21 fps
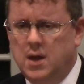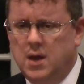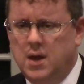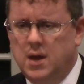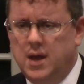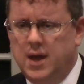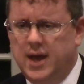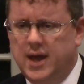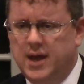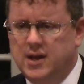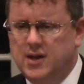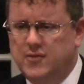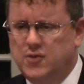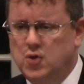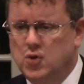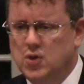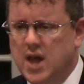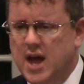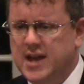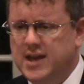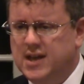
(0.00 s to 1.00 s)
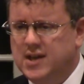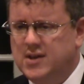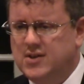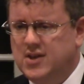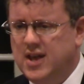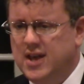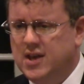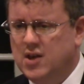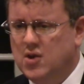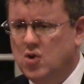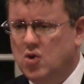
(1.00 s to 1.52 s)
and if you like it,
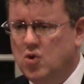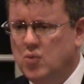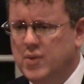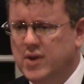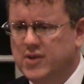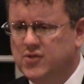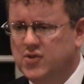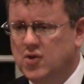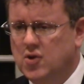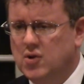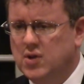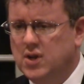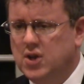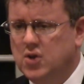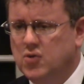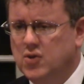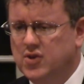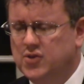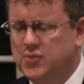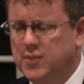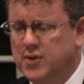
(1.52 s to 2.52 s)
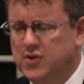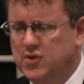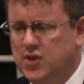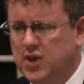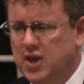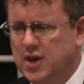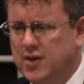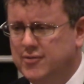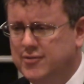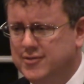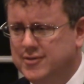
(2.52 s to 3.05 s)
take it home as an early Christmas
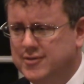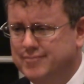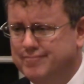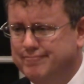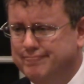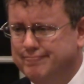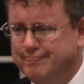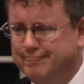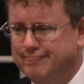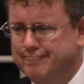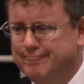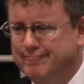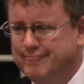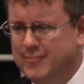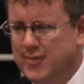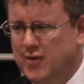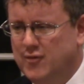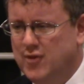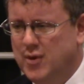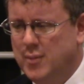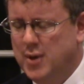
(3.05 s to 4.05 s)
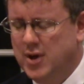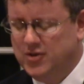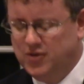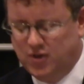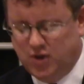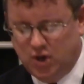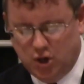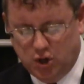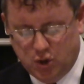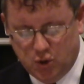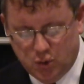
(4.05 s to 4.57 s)
gift from us to
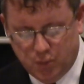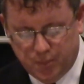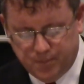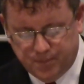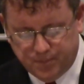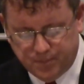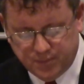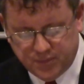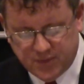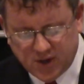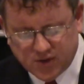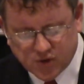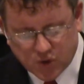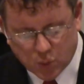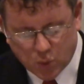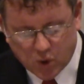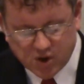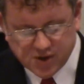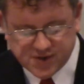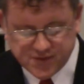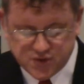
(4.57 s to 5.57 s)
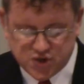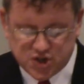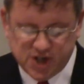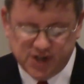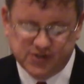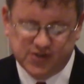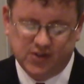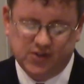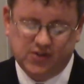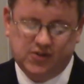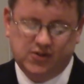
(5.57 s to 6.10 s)
you. These are the words of
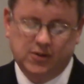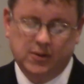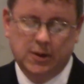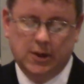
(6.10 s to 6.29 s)
Jesus.